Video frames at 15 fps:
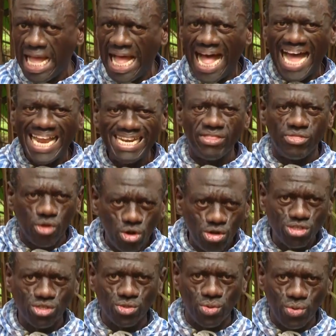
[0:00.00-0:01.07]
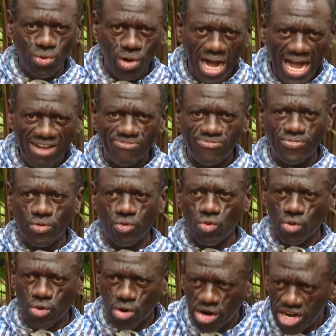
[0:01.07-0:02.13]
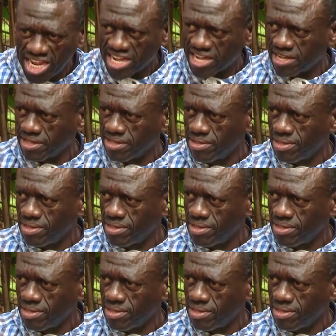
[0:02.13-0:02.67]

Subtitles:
and those who have chronic